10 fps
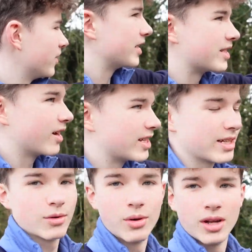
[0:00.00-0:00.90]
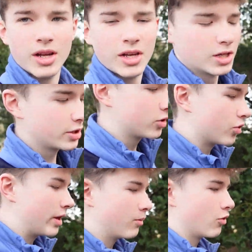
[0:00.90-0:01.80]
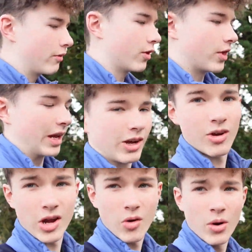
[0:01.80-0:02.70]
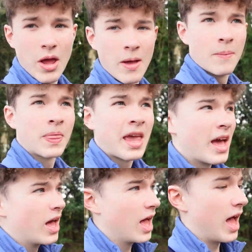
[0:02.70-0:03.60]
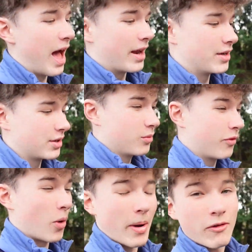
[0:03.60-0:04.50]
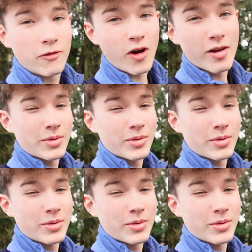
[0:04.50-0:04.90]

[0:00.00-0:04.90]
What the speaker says: this nice little stream river thing going on. And we've got about 5